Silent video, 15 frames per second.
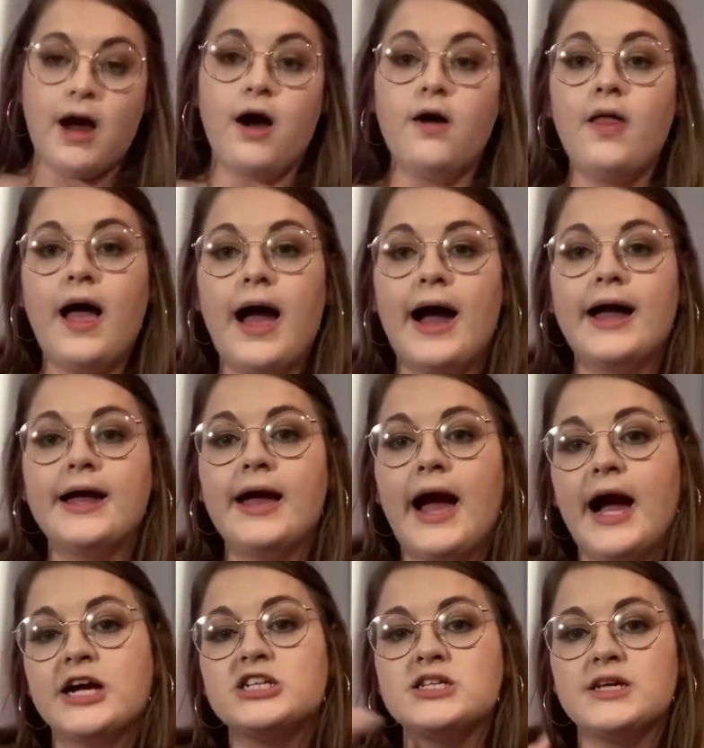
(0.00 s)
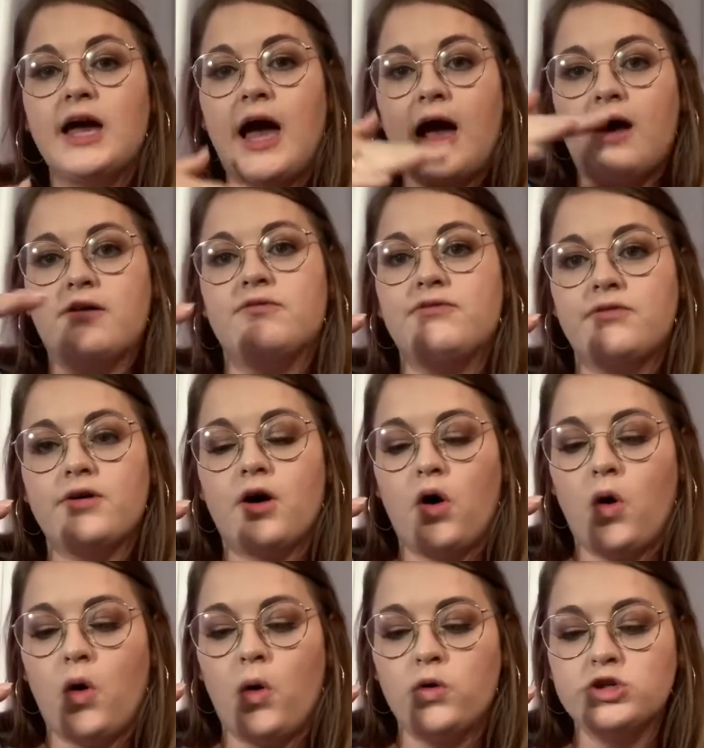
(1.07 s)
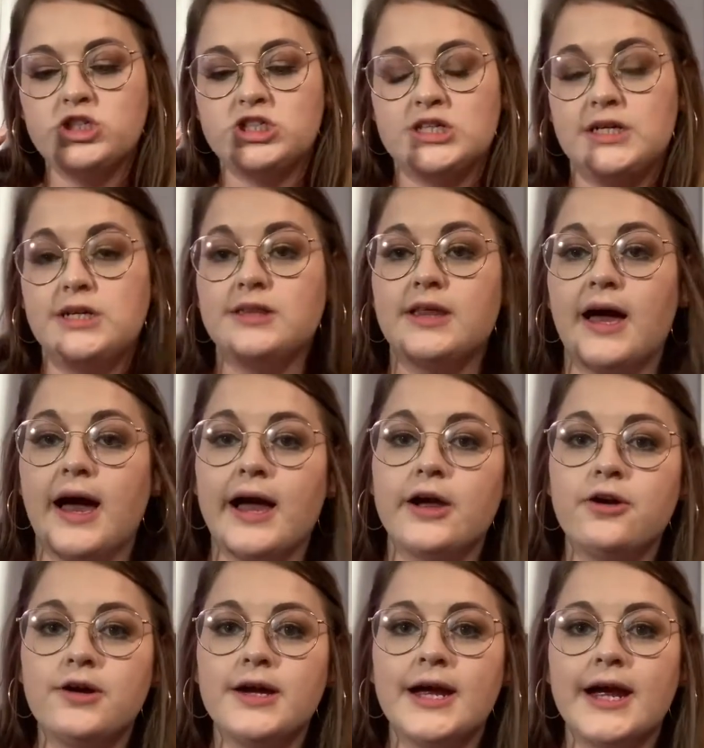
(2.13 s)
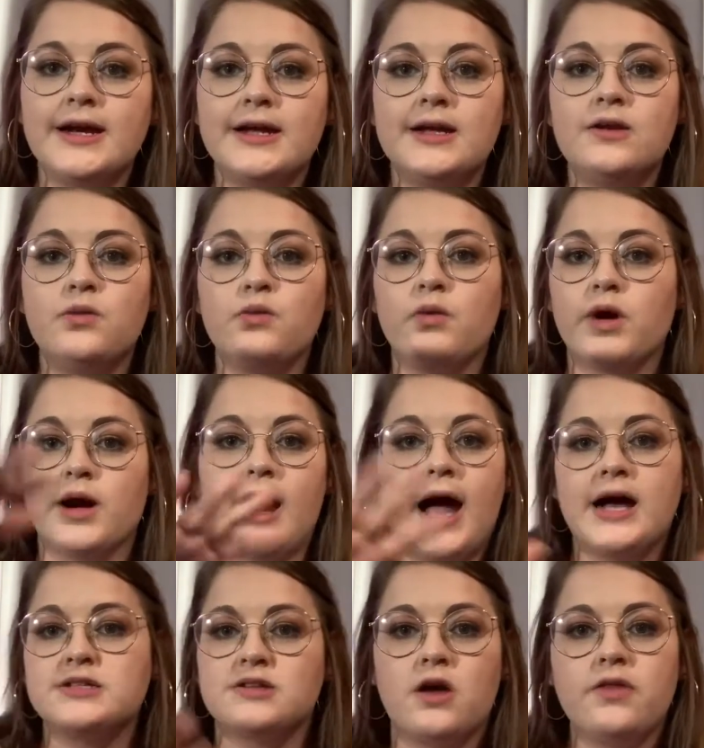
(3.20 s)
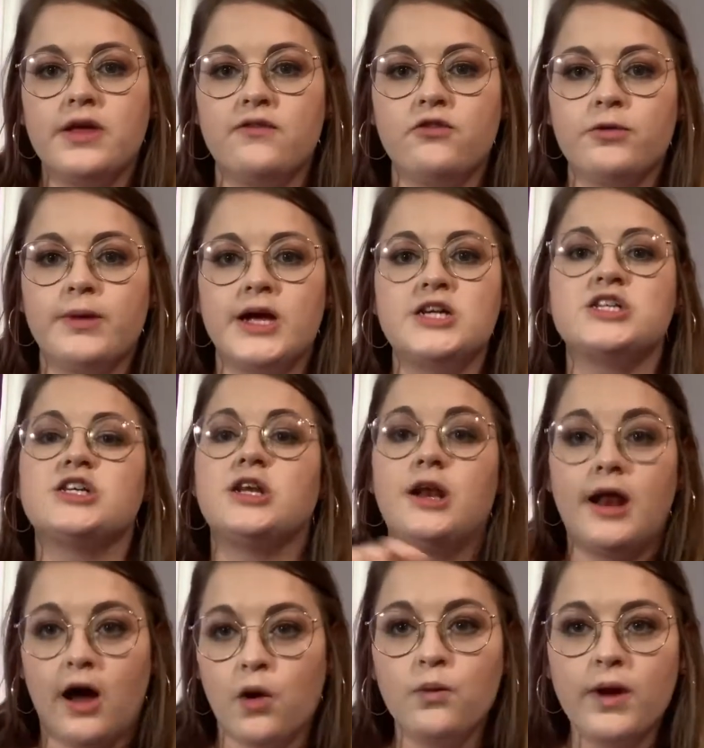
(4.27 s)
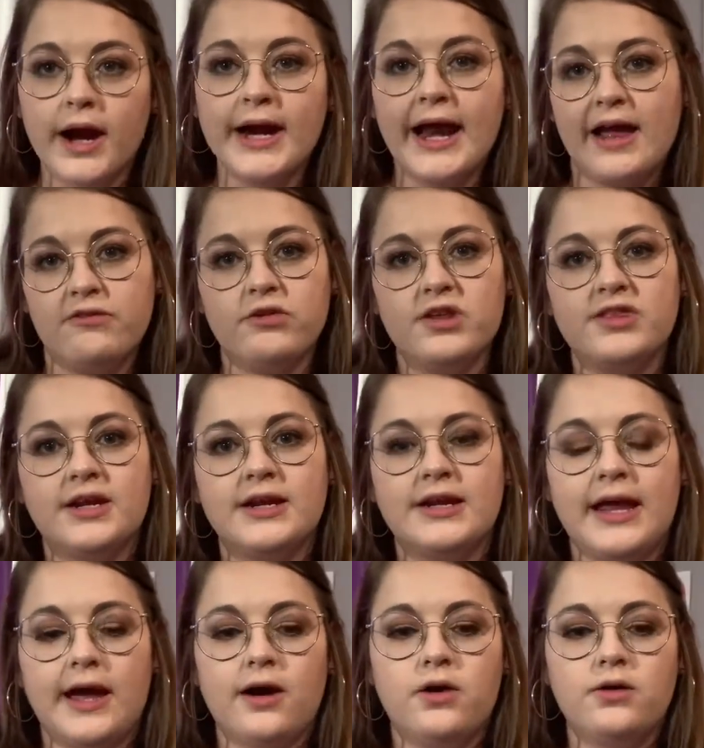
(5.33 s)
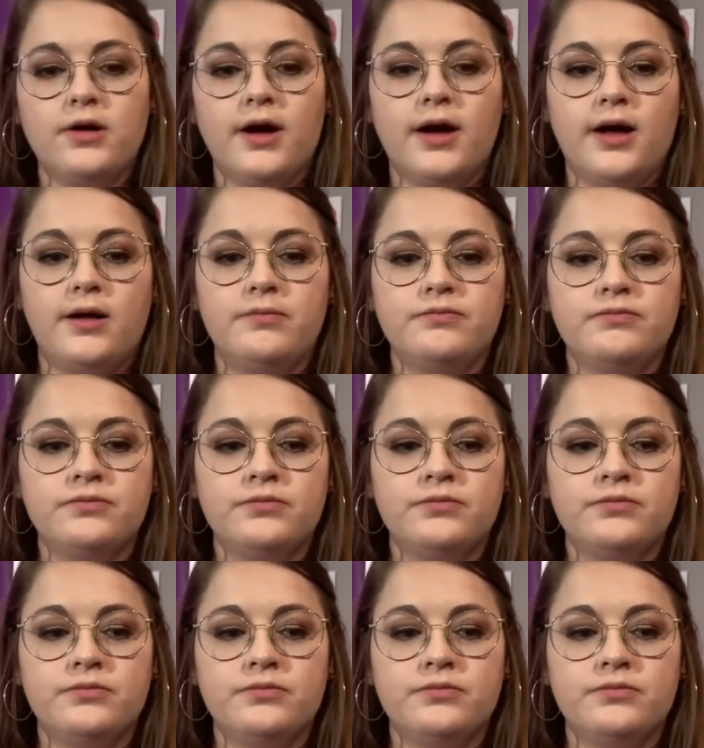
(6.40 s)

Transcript: I actually have a whole sheet that I created where it has all the information, and I'll write everything down.